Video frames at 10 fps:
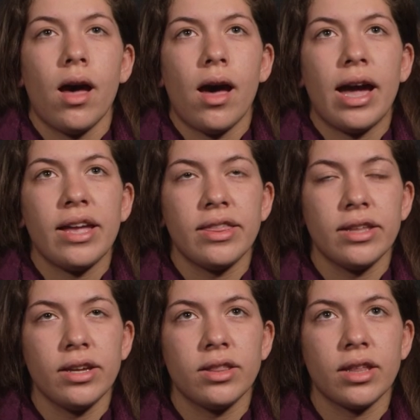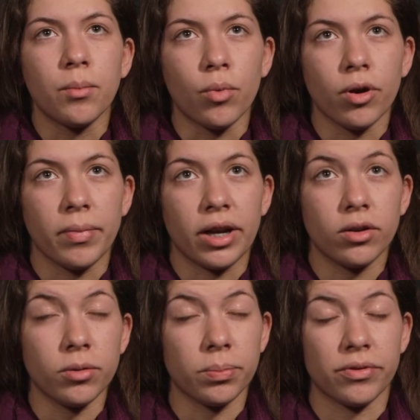I think that more
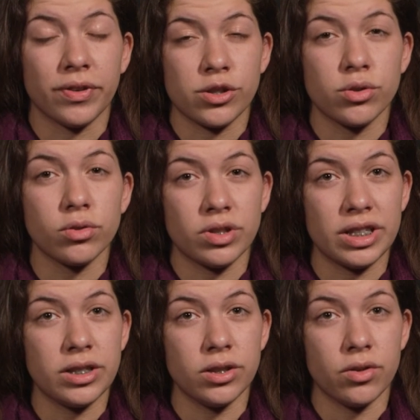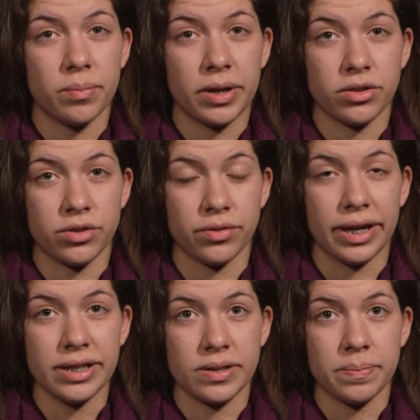medical professionals need to know about
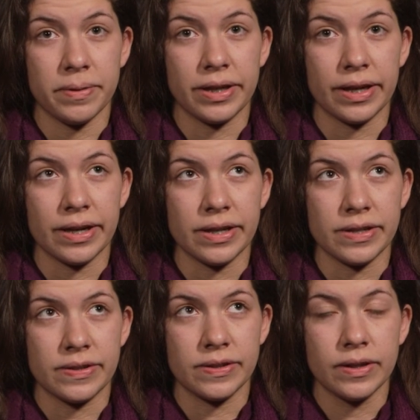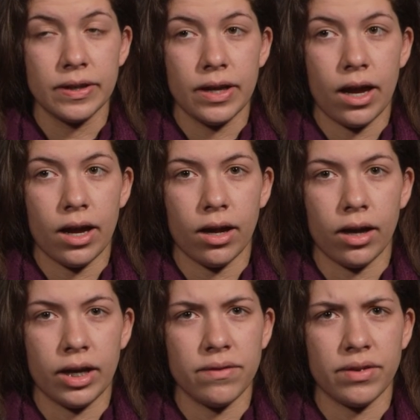Tourette's because
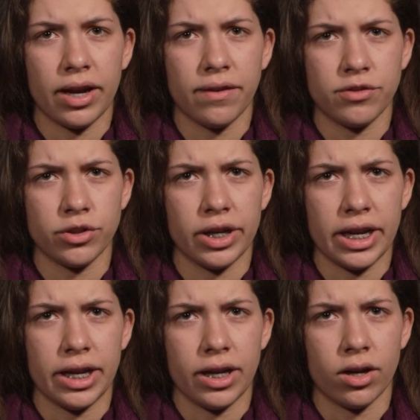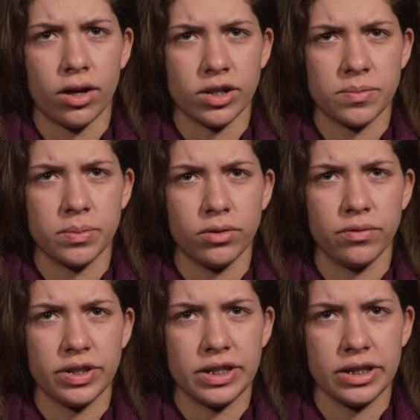uh, even after a hospital
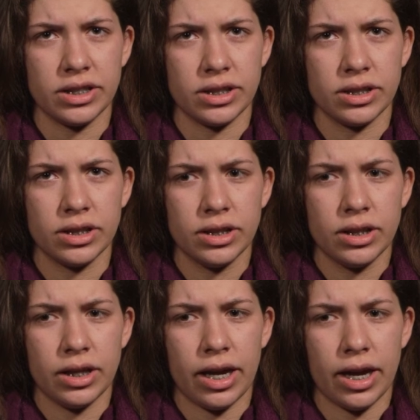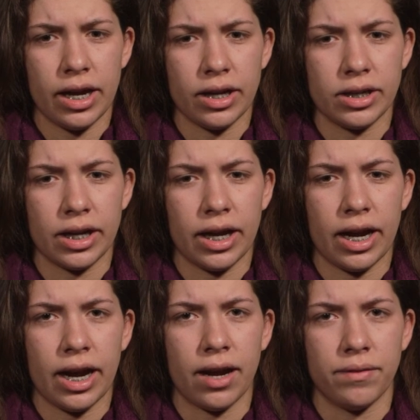visit and
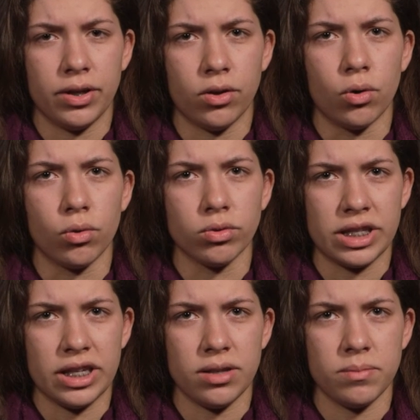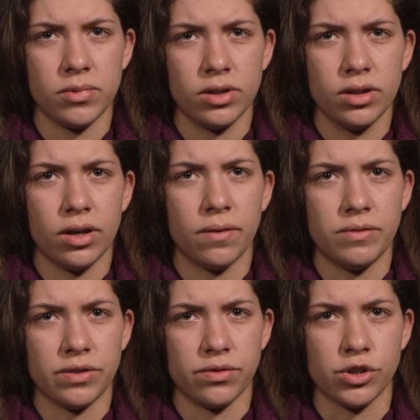having a whole team of
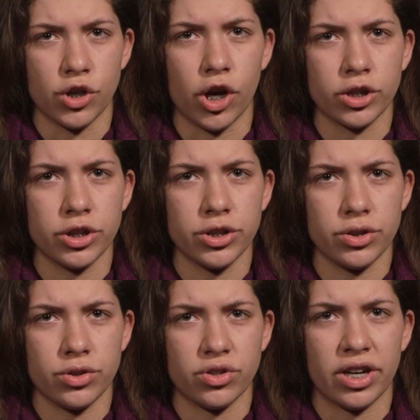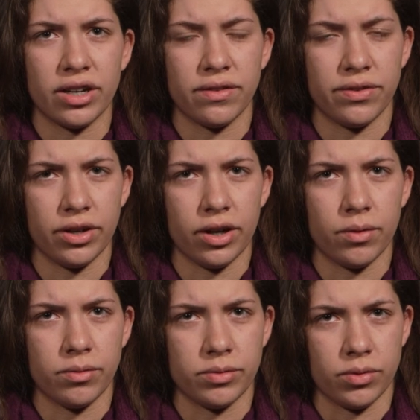different doctors trying to figure out
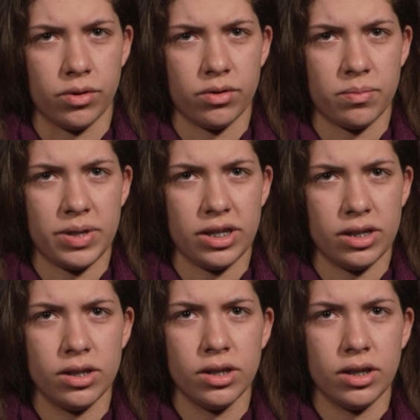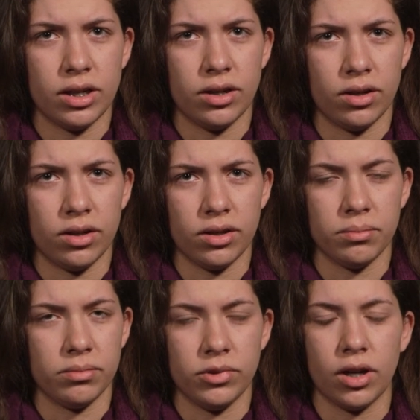what was wrong with me, and none of
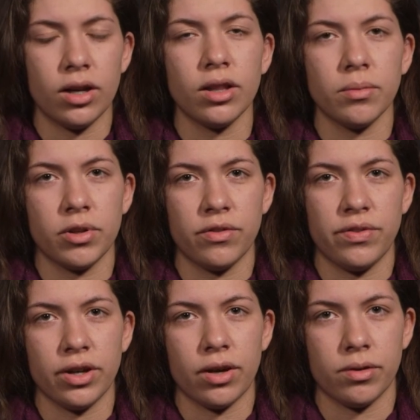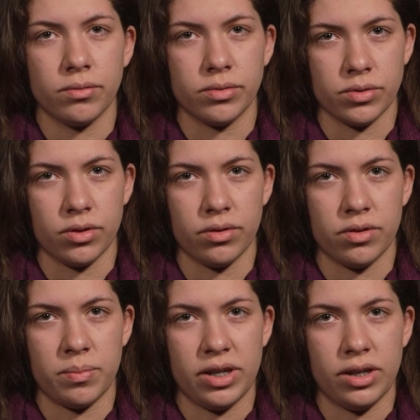them none of them could figure out what was wrong
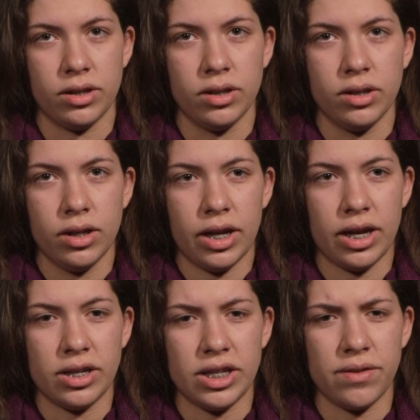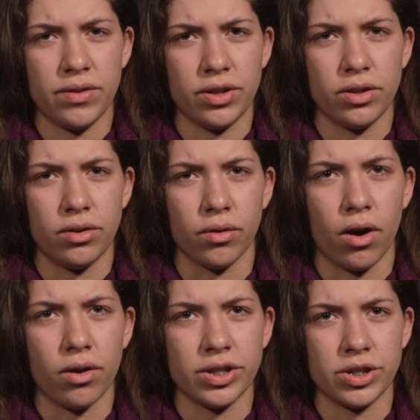with me. And even the
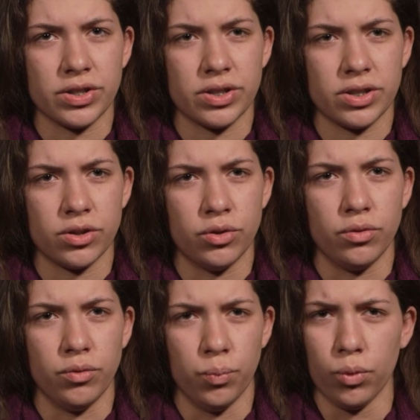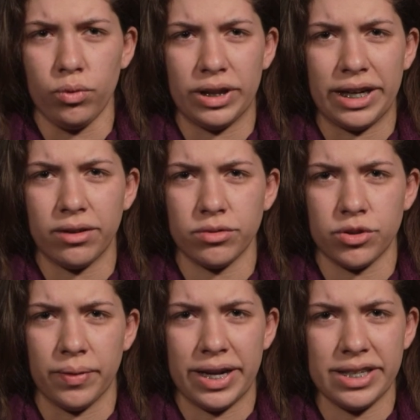neurologist ruled out
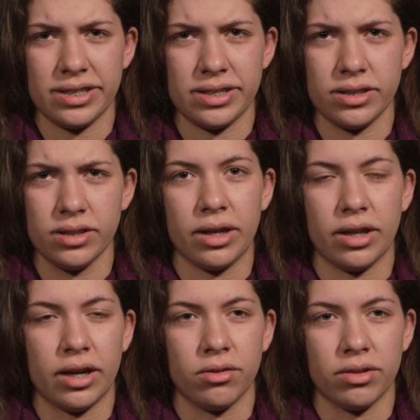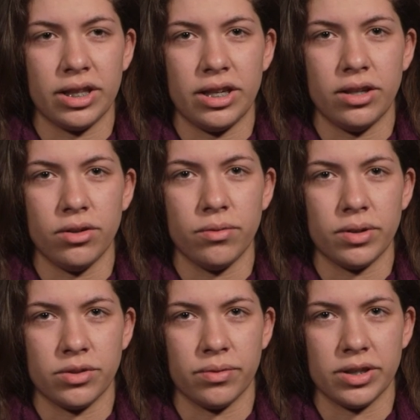Tourette's. I, I don't think he knew
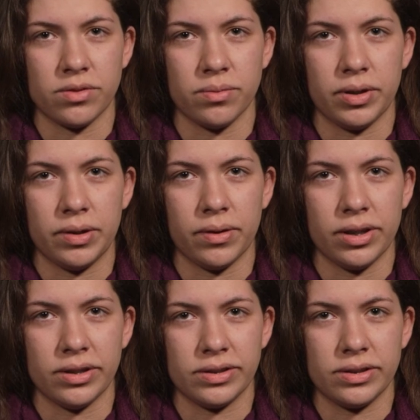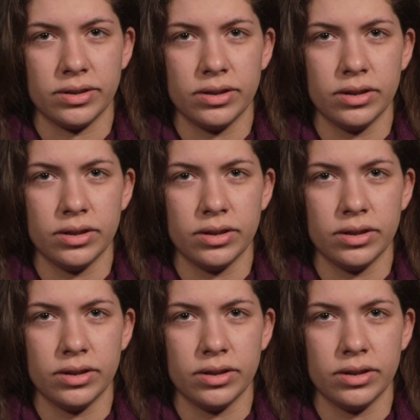what Tourette's really was.